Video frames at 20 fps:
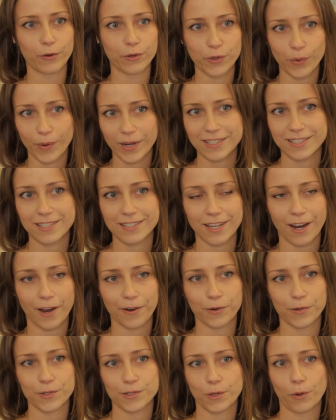UX
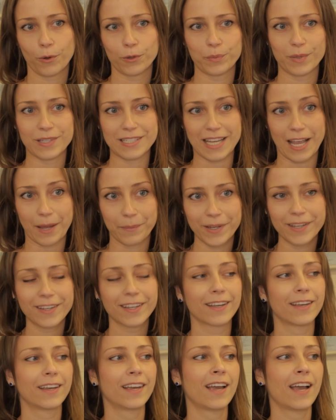designers called Balsamic,
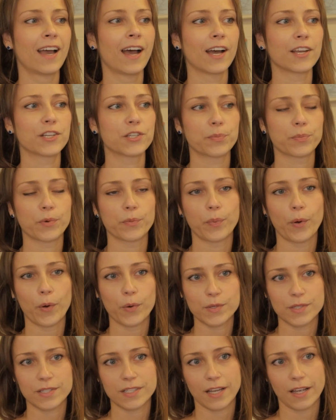and she
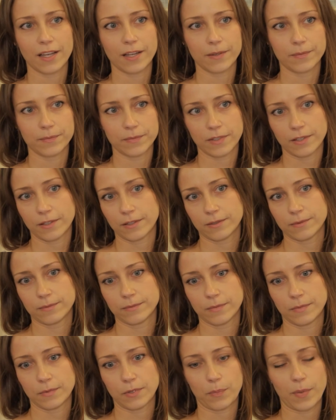proposed
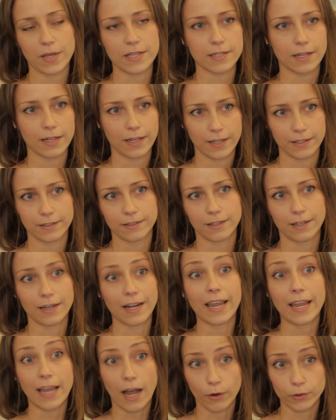basically the
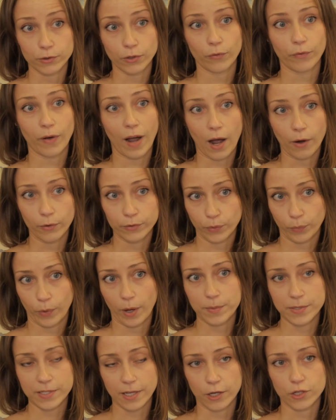layout of how the
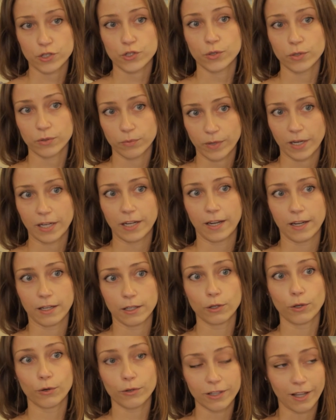website should really
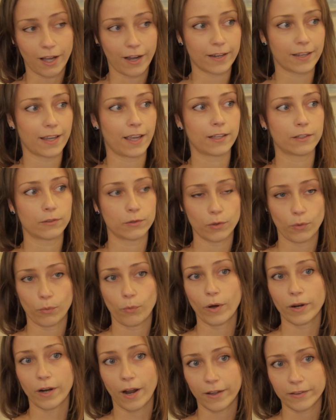look like and
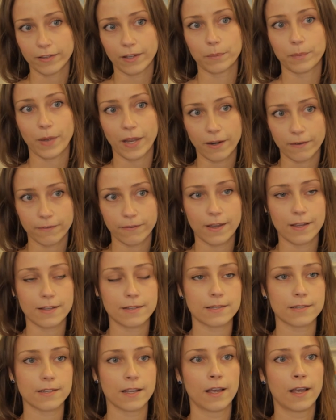what are the
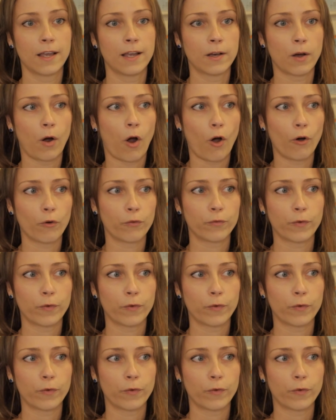benefits of